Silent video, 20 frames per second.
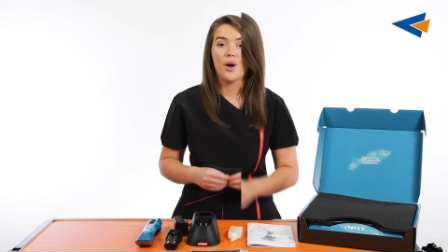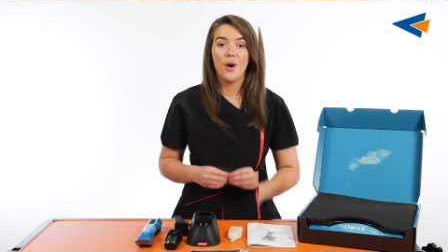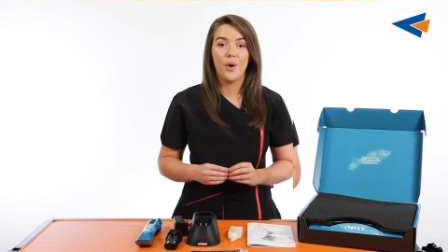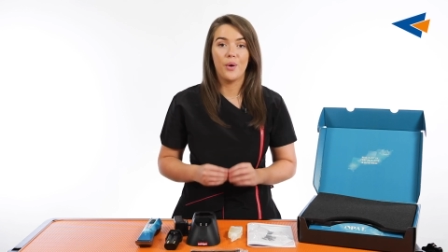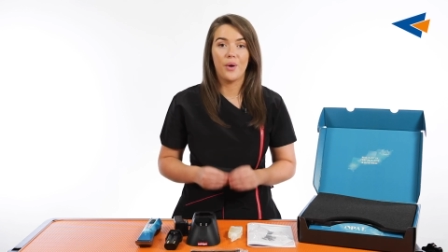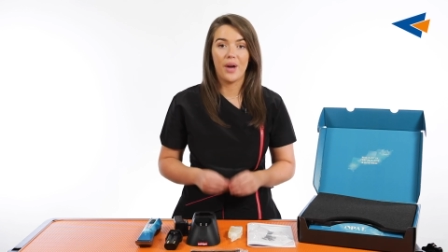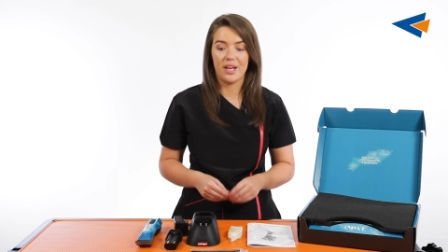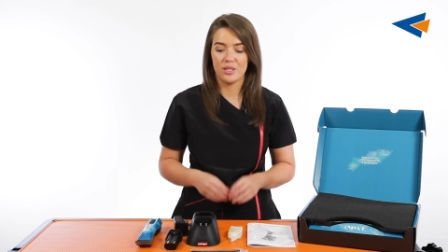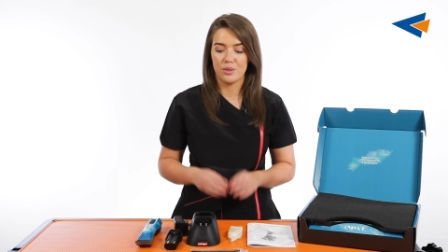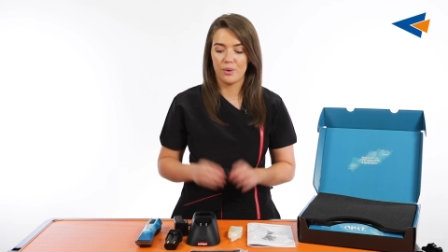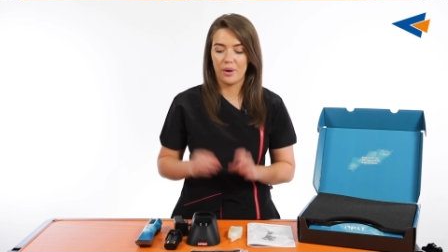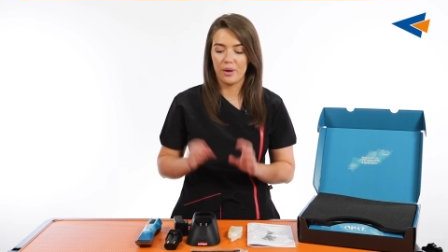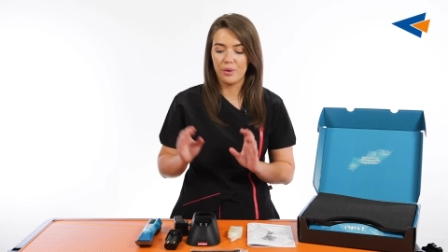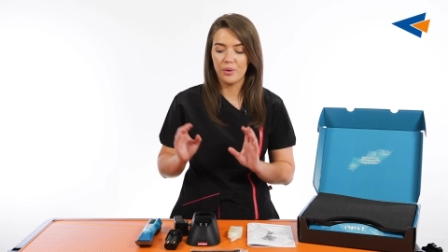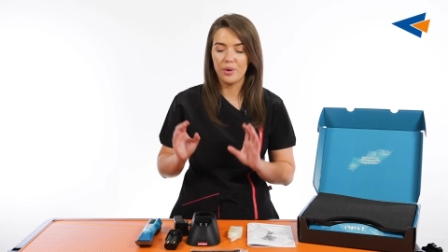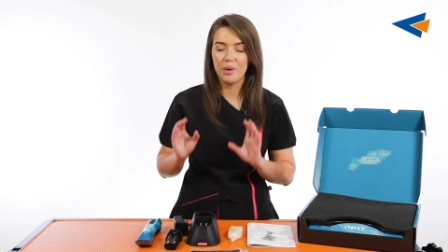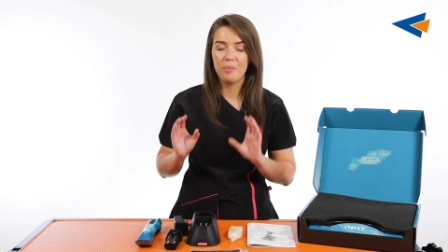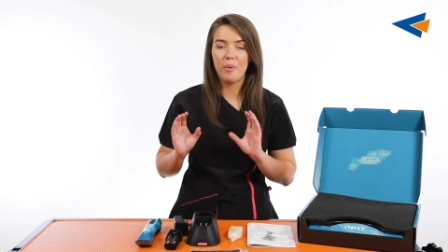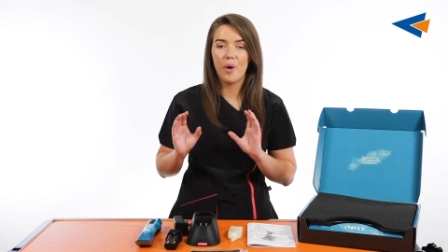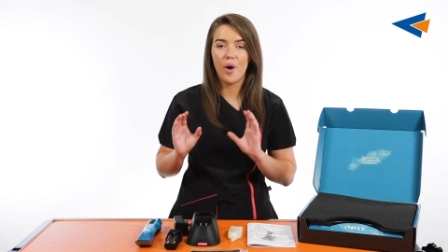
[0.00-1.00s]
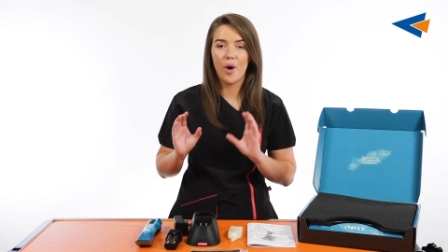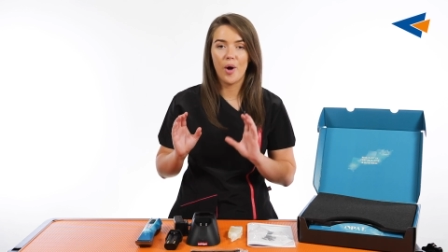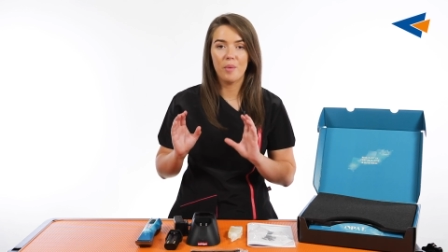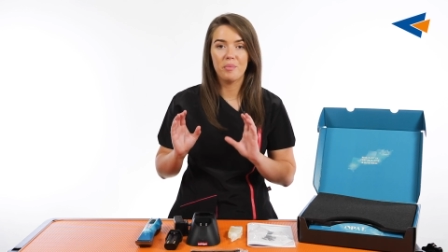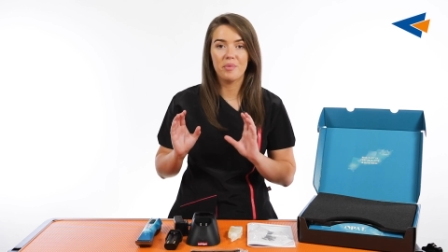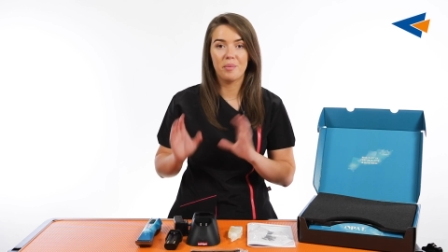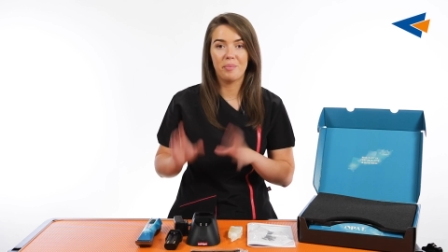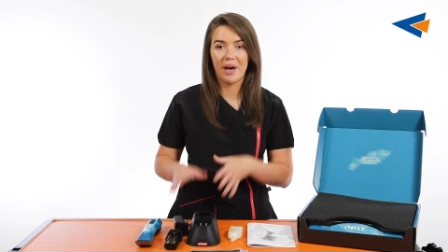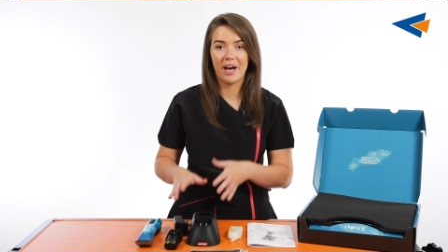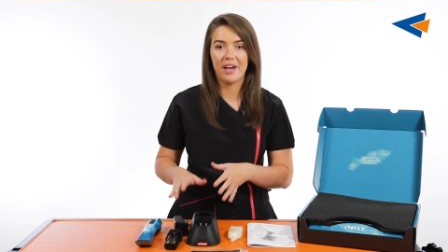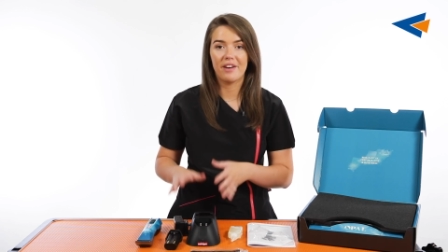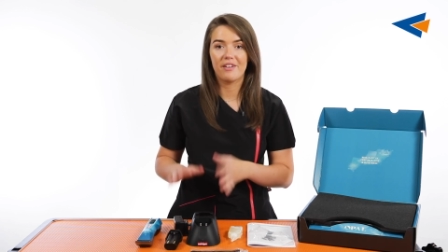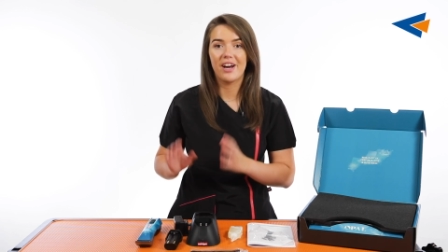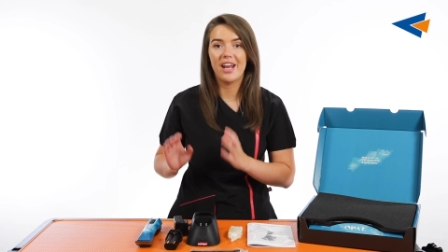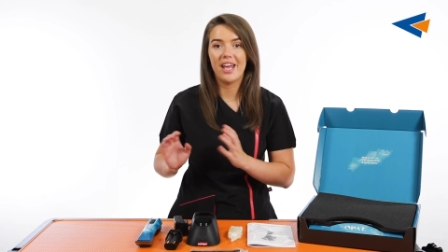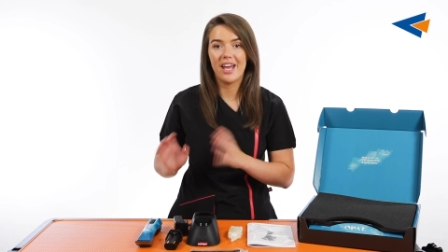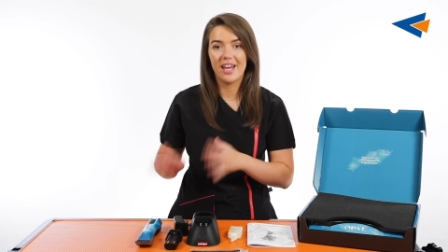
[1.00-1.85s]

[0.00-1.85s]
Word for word: Okay, so I'm gonna pop the battery